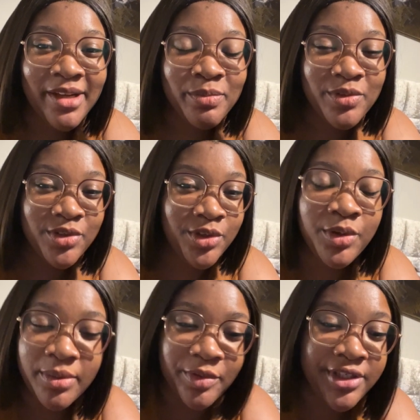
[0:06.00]
So
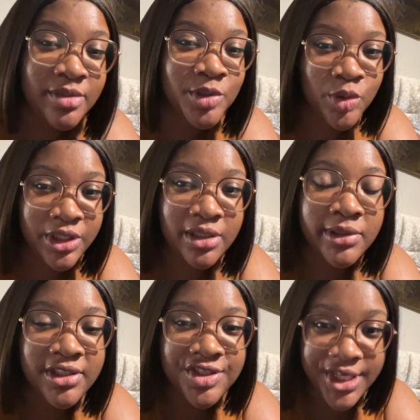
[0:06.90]
I'm going to be talking
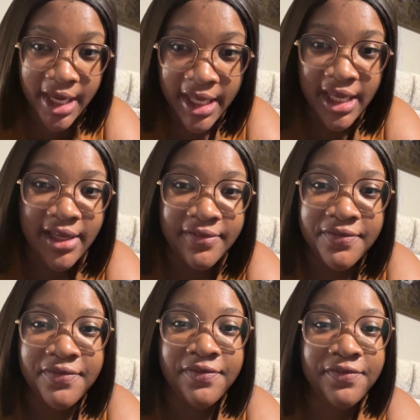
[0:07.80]
about the Schengen
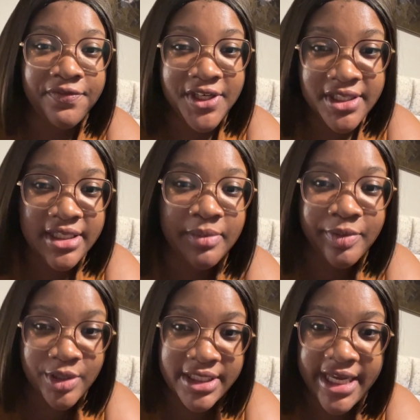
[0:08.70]
visa
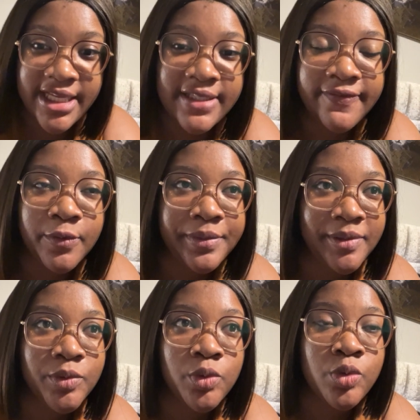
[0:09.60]
process for
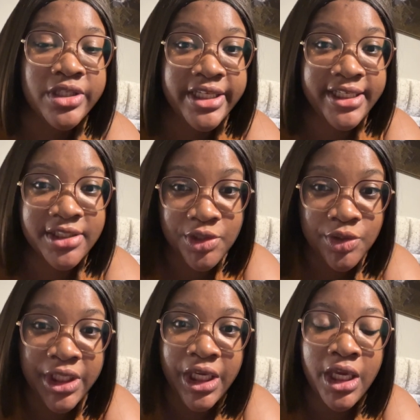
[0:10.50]
people who stay in the
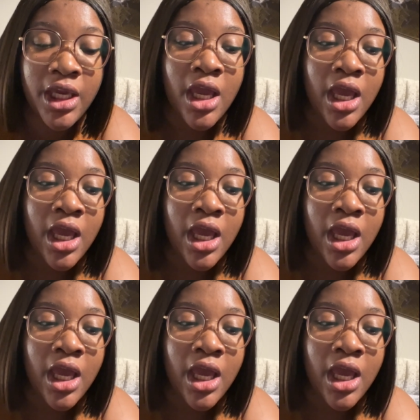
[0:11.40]
UK.